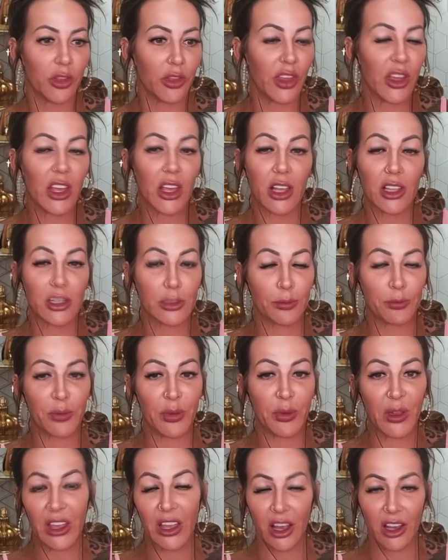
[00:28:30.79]
It's
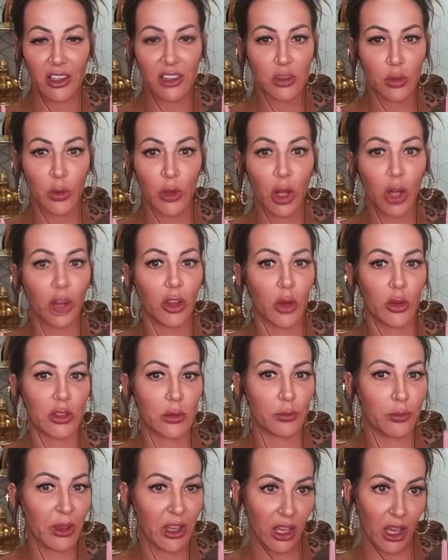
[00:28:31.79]
BS. We all know it's
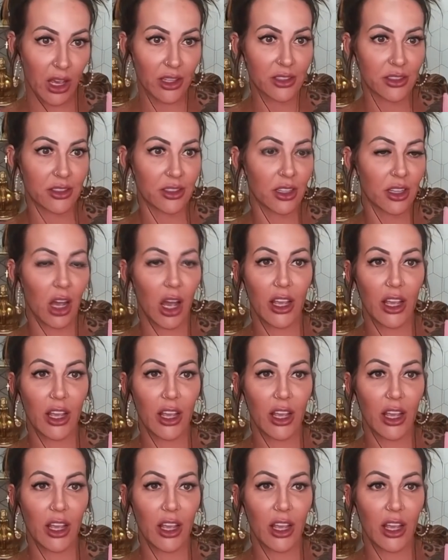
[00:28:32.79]
BS.